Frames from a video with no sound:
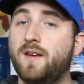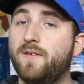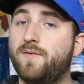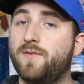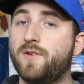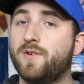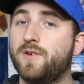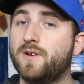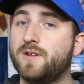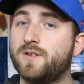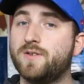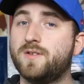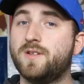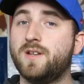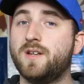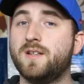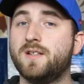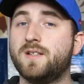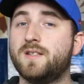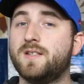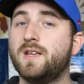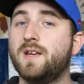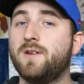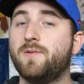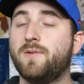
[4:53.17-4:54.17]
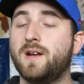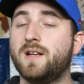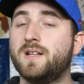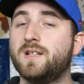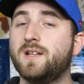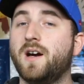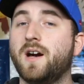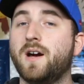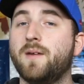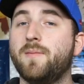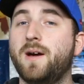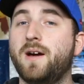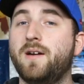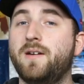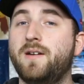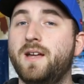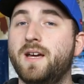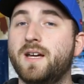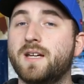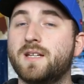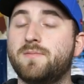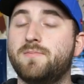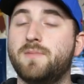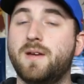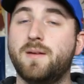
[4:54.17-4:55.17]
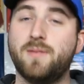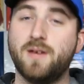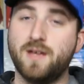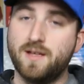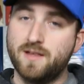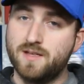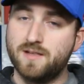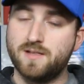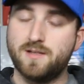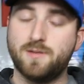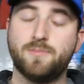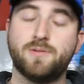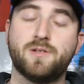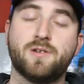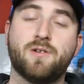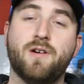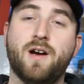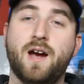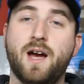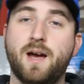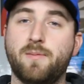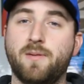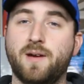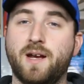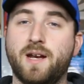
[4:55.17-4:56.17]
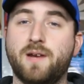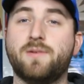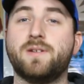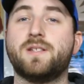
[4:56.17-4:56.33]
and if you're interested in seeing what I talk about next, maybe hit the subscribe.